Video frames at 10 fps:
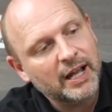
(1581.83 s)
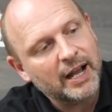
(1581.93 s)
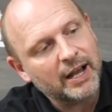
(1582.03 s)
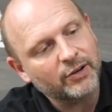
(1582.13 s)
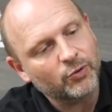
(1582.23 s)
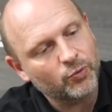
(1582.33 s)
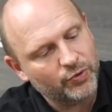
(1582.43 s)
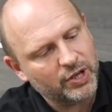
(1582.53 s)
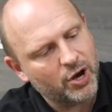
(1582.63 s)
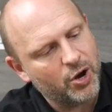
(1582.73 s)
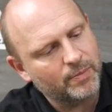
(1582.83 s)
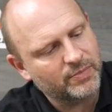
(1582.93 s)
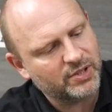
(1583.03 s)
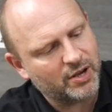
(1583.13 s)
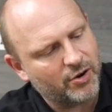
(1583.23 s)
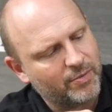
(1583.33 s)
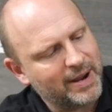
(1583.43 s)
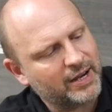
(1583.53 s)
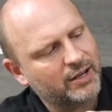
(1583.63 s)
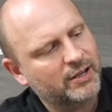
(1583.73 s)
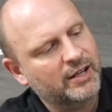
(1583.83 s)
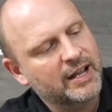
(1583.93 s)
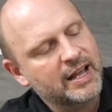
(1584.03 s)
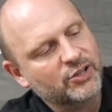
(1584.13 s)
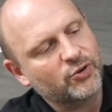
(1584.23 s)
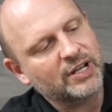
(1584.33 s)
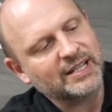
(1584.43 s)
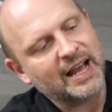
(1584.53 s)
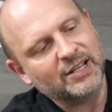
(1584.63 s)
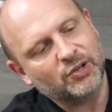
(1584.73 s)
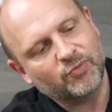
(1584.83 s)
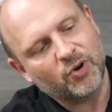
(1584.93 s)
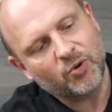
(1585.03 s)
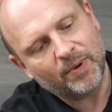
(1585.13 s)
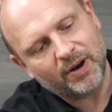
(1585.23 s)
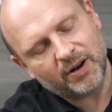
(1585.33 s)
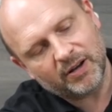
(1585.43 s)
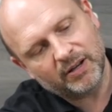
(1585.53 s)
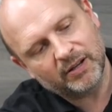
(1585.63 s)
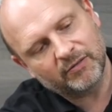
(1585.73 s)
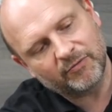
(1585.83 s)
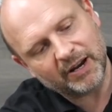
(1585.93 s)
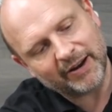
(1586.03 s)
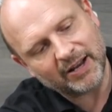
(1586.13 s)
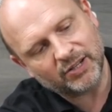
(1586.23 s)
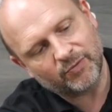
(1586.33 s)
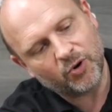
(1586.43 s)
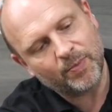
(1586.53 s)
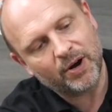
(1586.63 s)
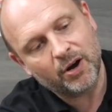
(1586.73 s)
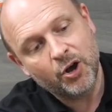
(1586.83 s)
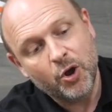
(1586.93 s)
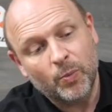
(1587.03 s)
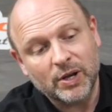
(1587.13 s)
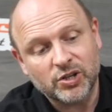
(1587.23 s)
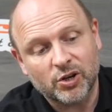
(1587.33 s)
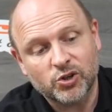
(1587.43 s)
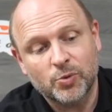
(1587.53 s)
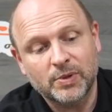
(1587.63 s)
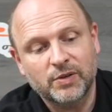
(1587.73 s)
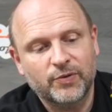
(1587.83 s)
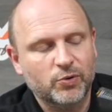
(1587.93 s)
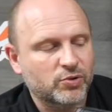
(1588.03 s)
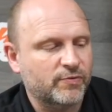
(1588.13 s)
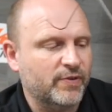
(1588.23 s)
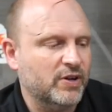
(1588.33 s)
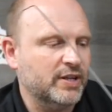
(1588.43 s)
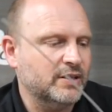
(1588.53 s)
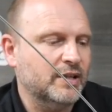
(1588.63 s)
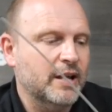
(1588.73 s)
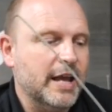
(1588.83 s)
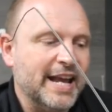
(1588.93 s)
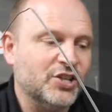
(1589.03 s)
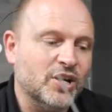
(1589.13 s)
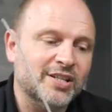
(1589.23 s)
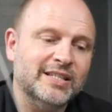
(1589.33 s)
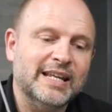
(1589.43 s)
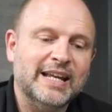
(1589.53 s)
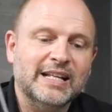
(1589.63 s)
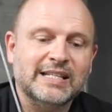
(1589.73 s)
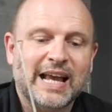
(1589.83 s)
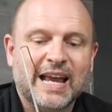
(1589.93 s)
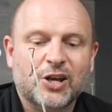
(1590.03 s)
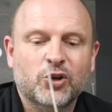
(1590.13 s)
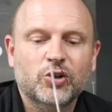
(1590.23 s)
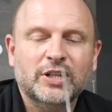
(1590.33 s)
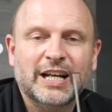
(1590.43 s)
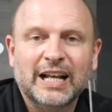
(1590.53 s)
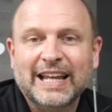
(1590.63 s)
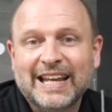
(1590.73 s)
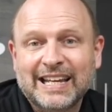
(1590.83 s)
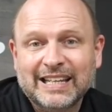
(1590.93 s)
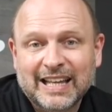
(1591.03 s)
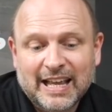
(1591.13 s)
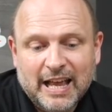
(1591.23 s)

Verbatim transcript: and all the arms are immaculate. It's got its anti-roll bar, rear anti-roll bar, which are super difficult to find. It just needs a good clean